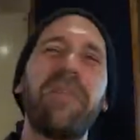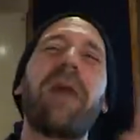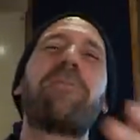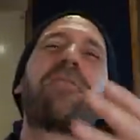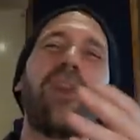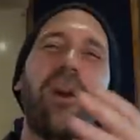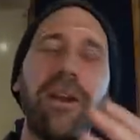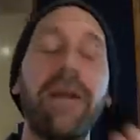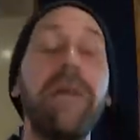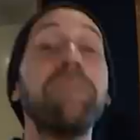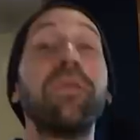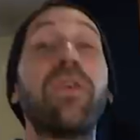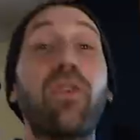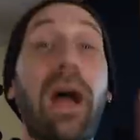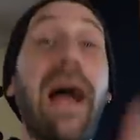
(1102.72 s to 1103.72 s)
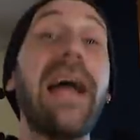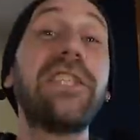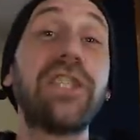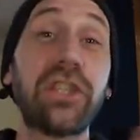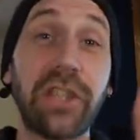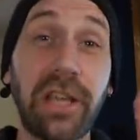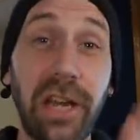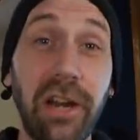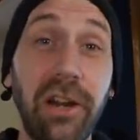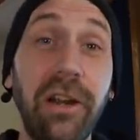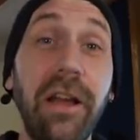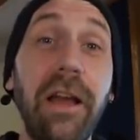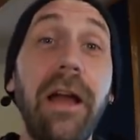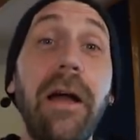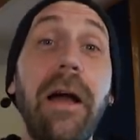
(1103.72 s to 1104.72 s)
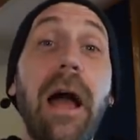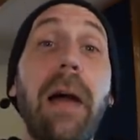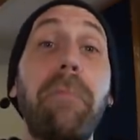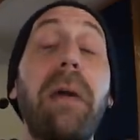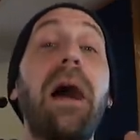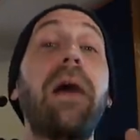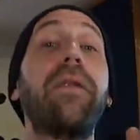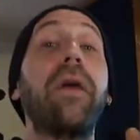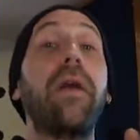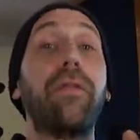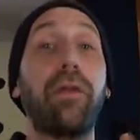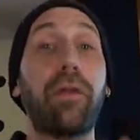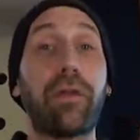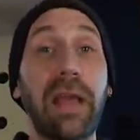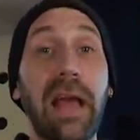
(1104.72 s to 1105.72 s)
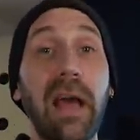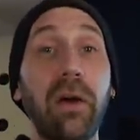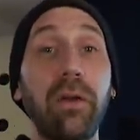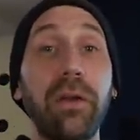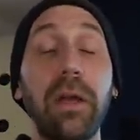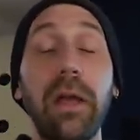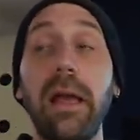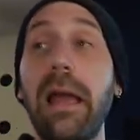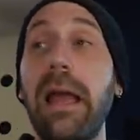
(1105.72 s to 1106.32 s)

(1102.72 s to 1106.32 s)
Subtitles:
I'm sorry. So I just care about the sound.